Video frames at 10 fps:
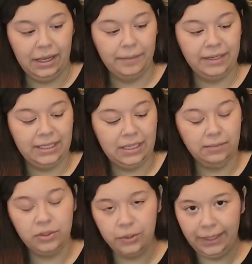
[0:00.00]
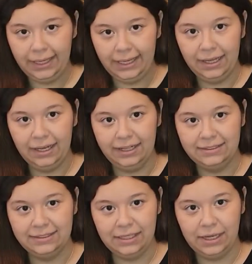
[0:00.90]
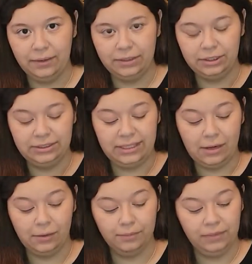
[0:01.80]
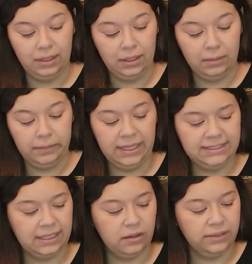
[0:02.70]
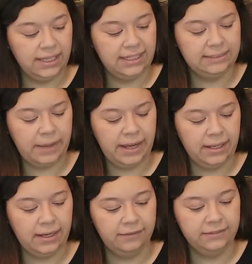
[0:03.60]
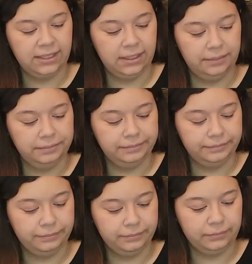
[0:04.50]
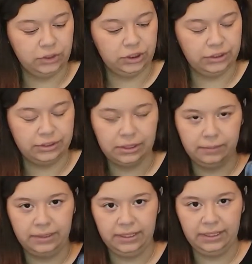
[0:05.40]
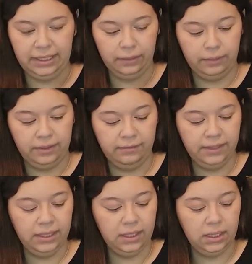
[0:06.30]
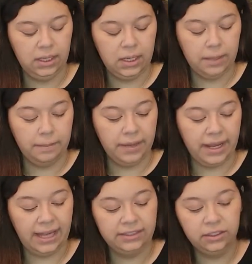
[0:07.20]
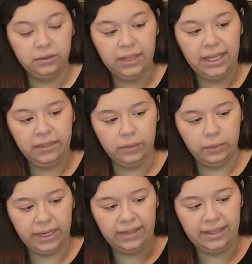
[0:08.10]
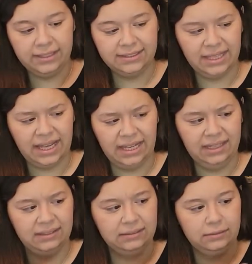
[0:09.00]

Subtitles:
I'm gonna keep doing it and see how it turns out, because I don't think it's bad enough to just completely get rid of it. But I don't like the way that it's like